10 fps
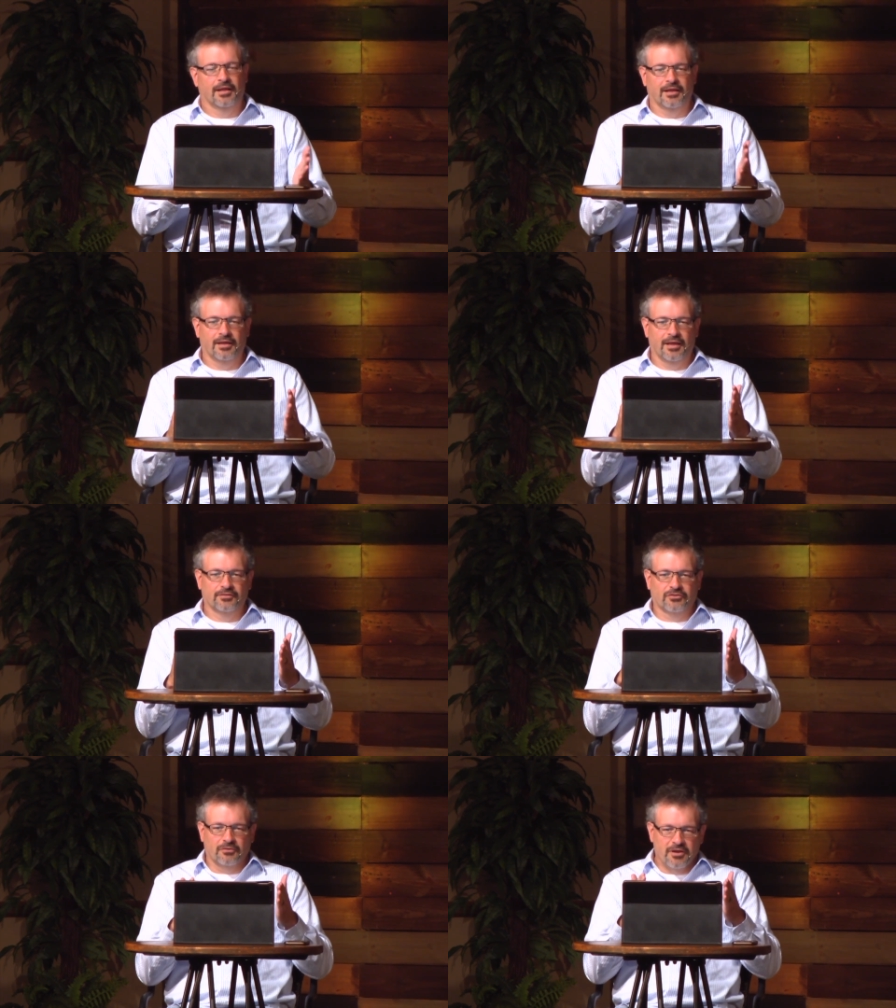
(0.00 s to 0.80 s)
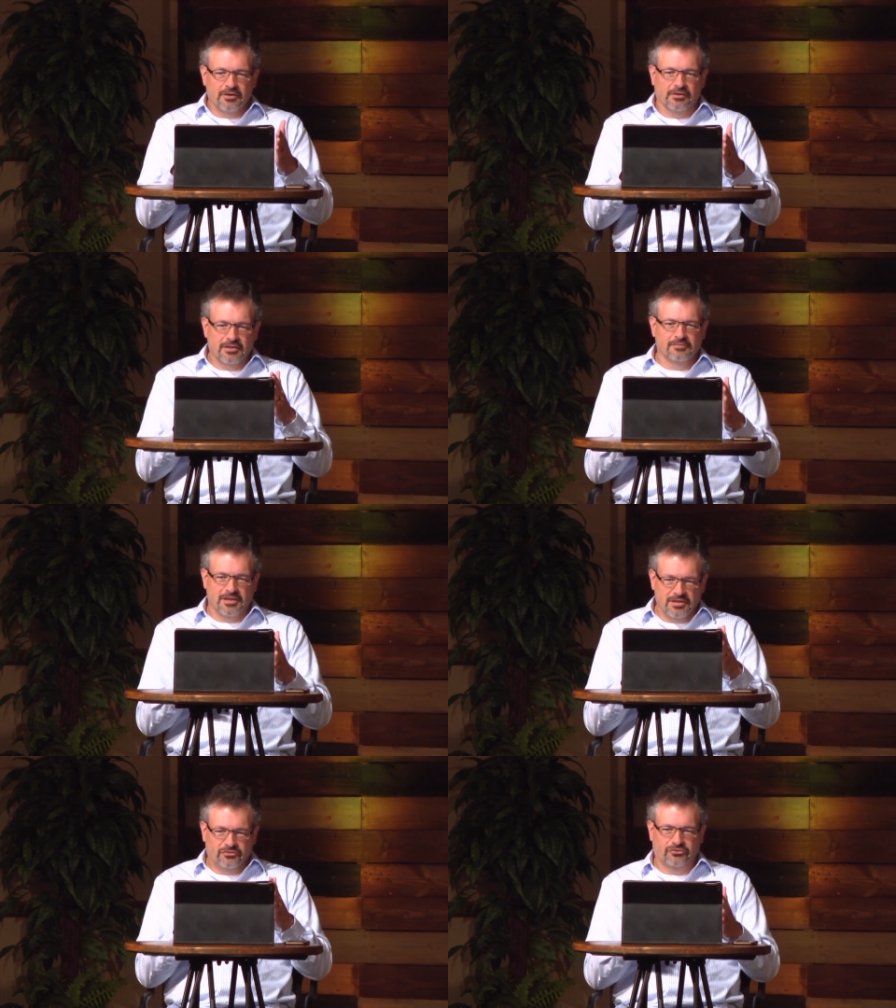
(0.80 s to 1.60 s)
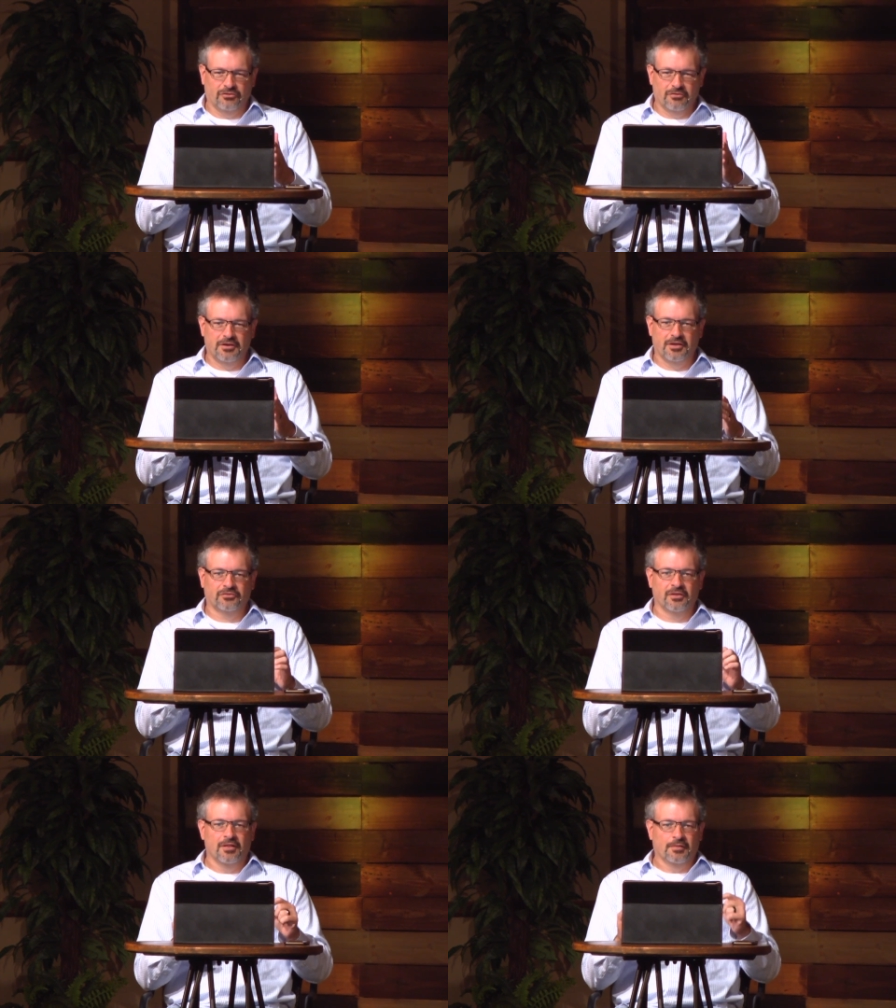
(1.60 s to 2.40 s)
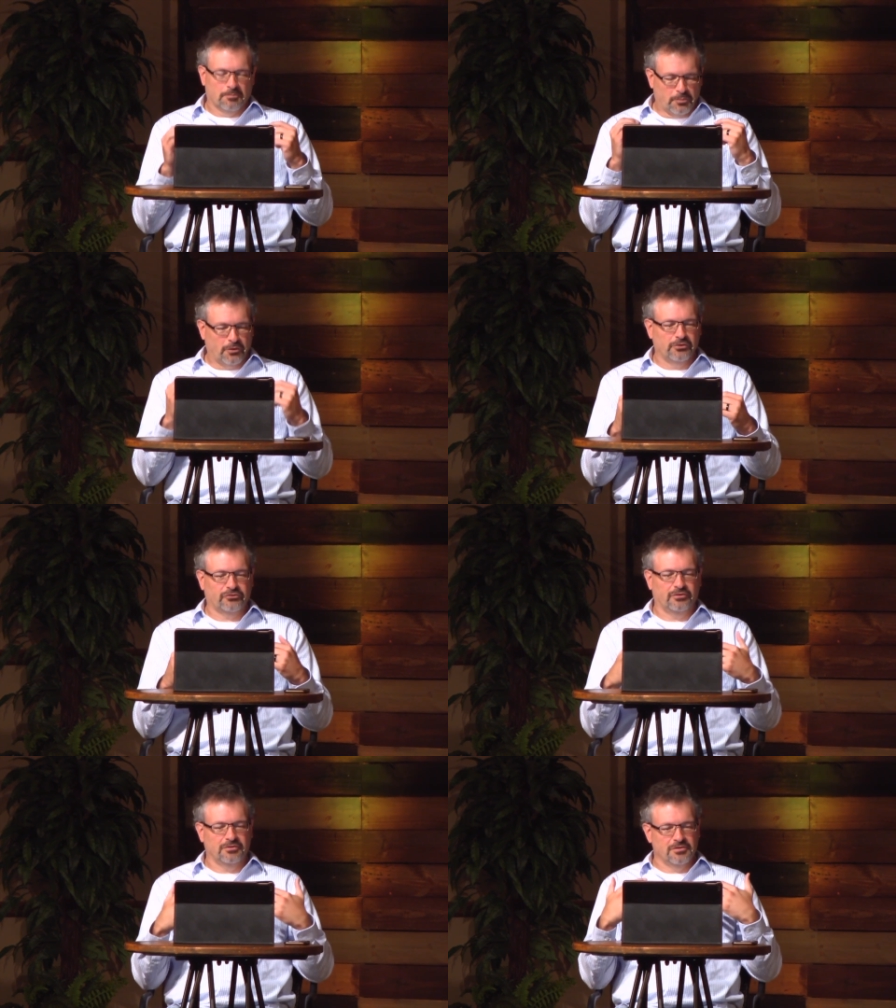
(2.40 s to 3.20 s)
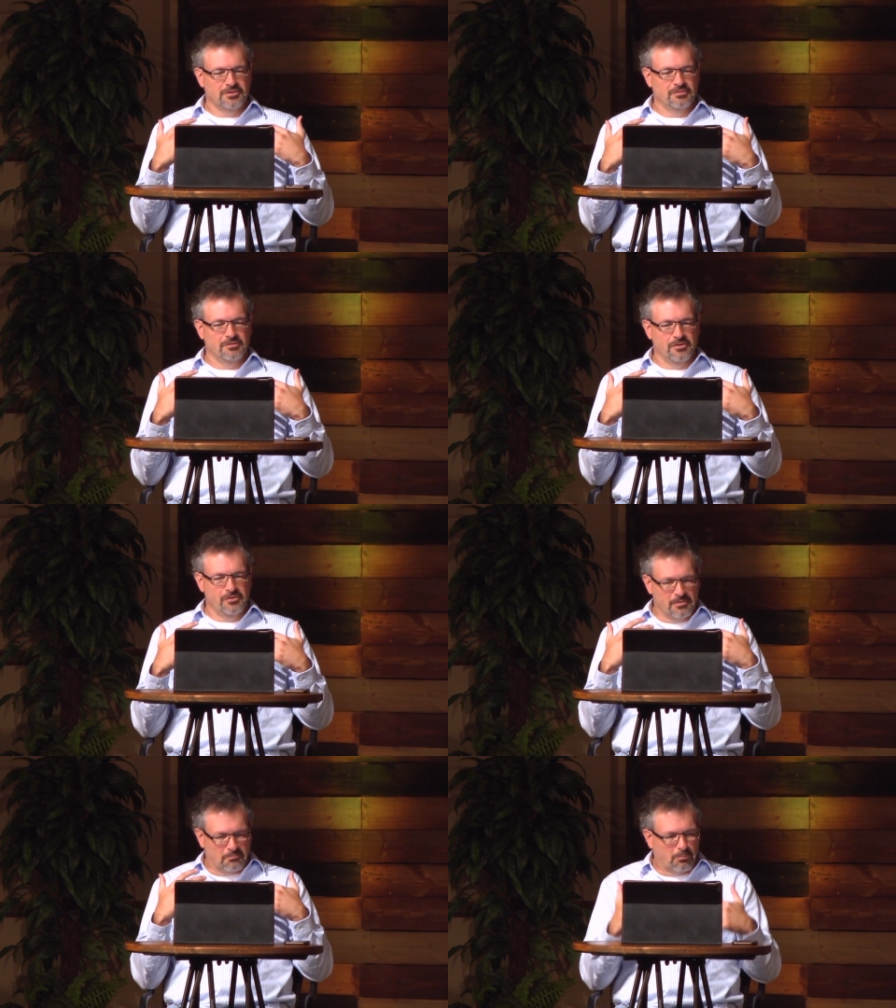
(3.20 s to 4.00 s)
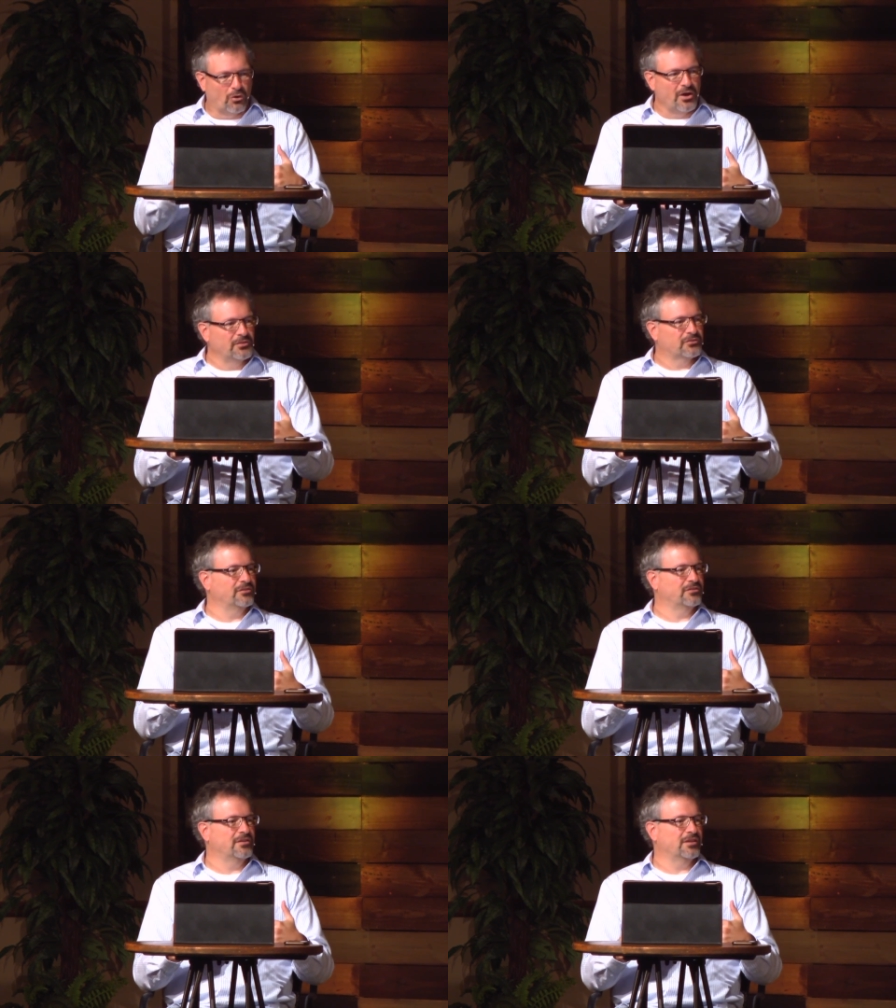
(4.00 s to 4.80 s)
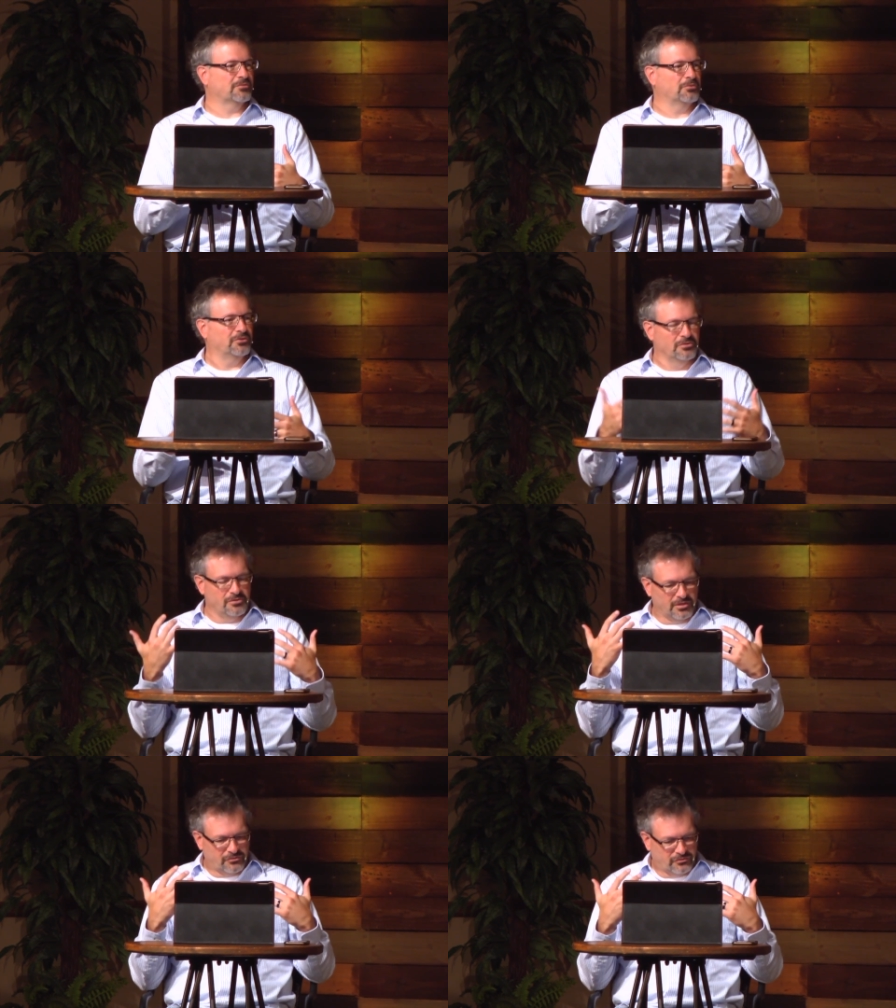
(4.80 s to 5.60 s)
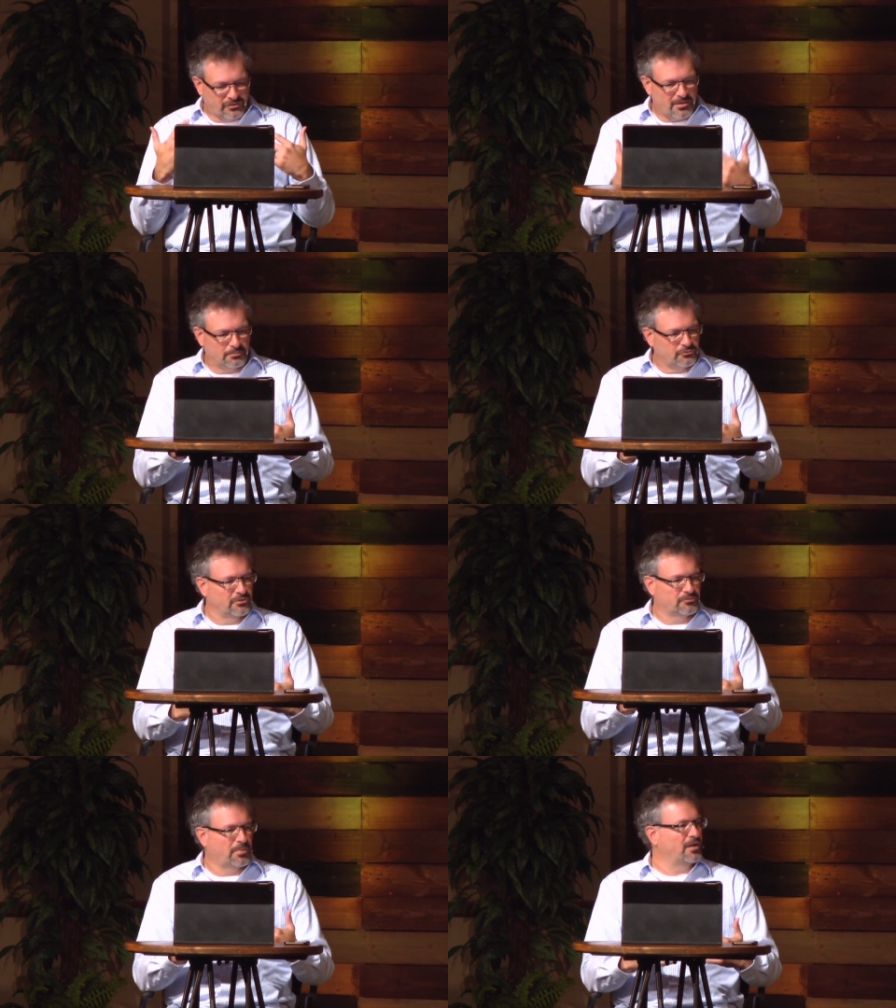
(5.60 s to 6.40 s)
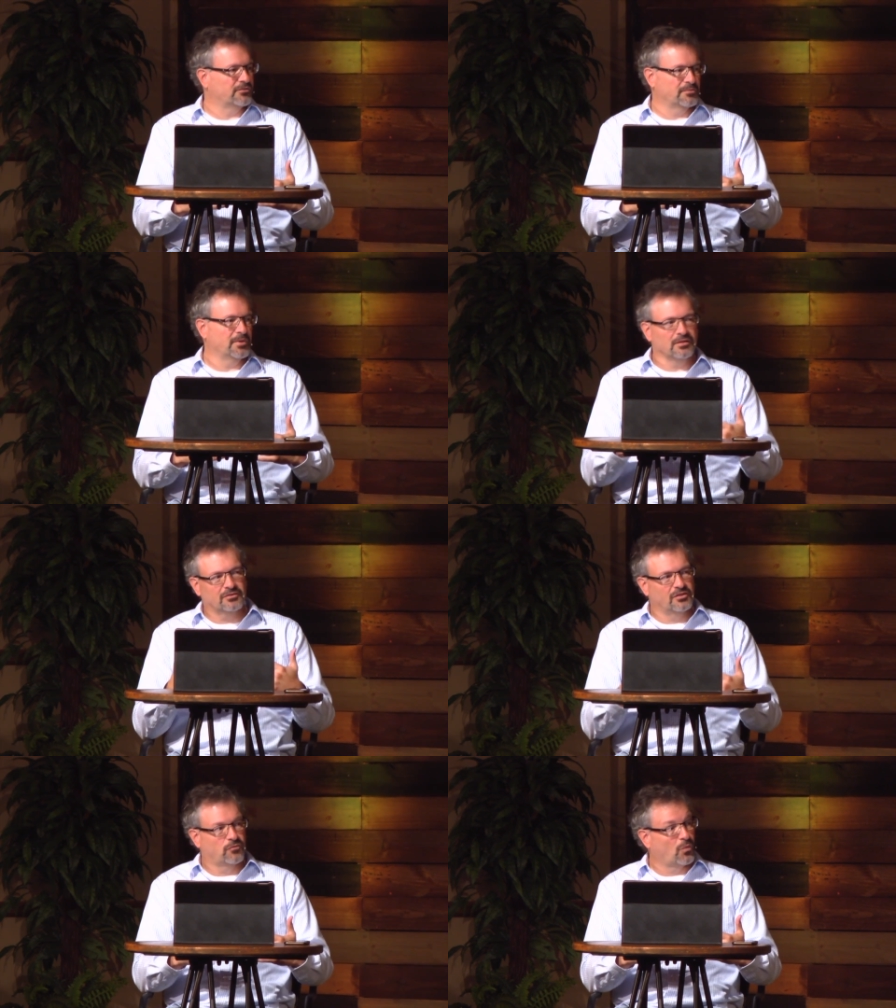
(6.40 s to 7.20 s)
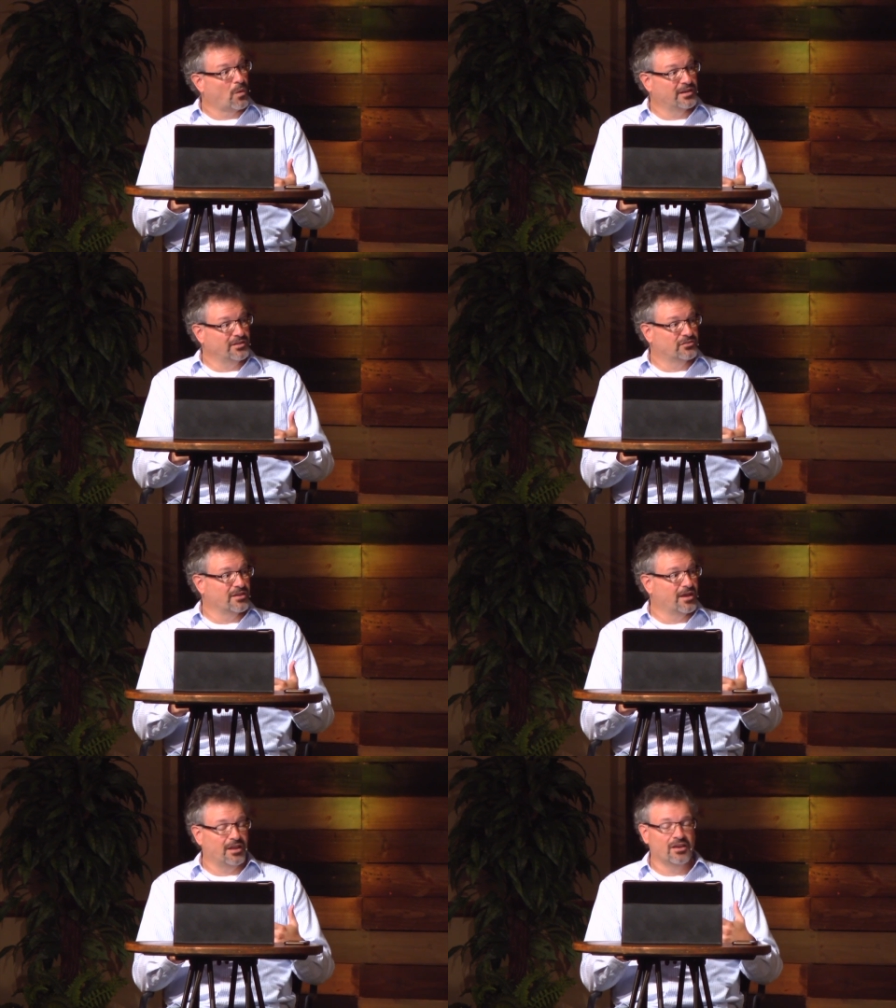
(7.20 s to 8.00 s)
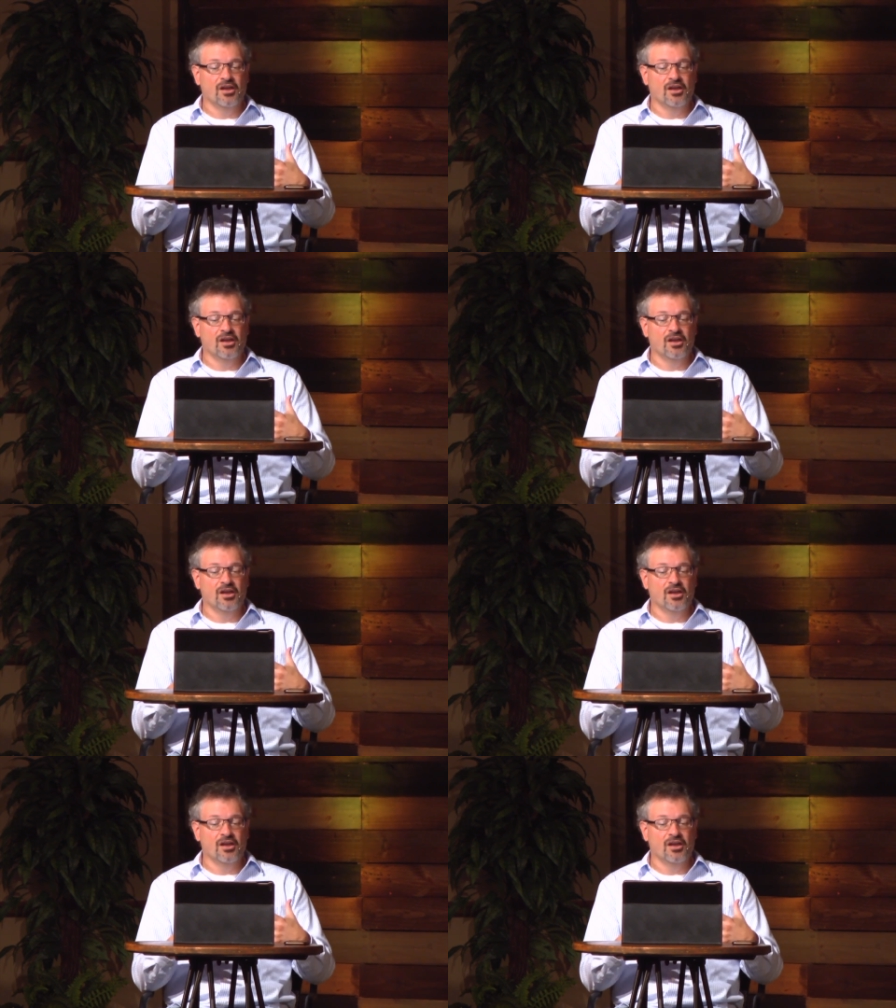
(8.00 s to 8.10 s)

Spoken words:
And so here he's showing us the person who embraces discipline, who accepts responsibility for what he's done,